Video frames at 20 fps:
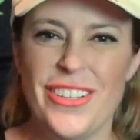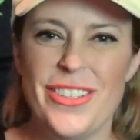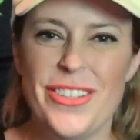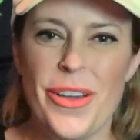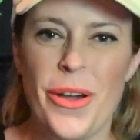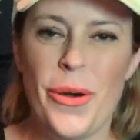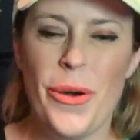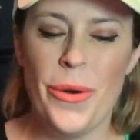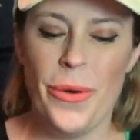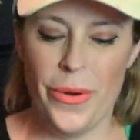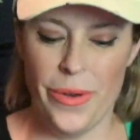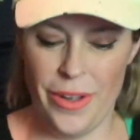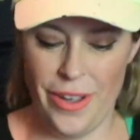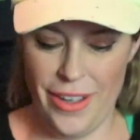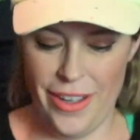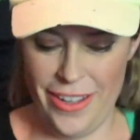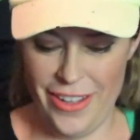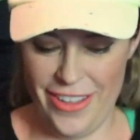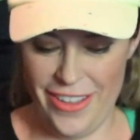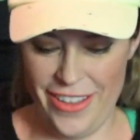so,
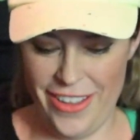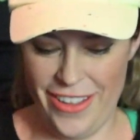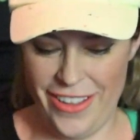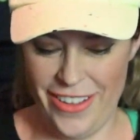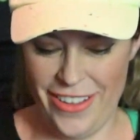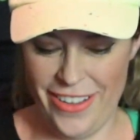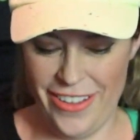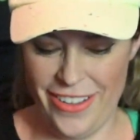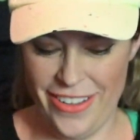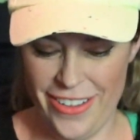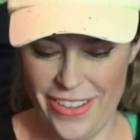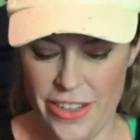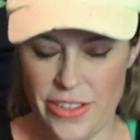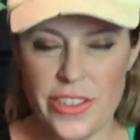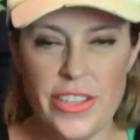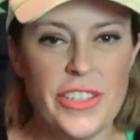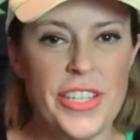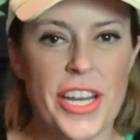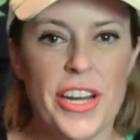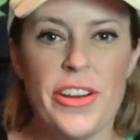
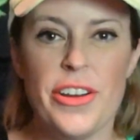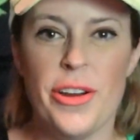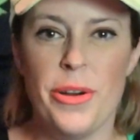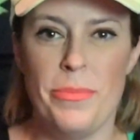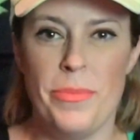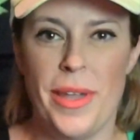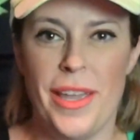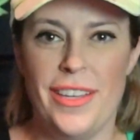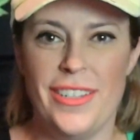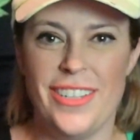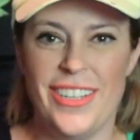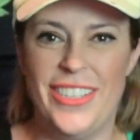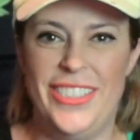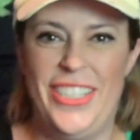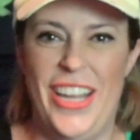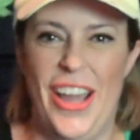there's a terrier panting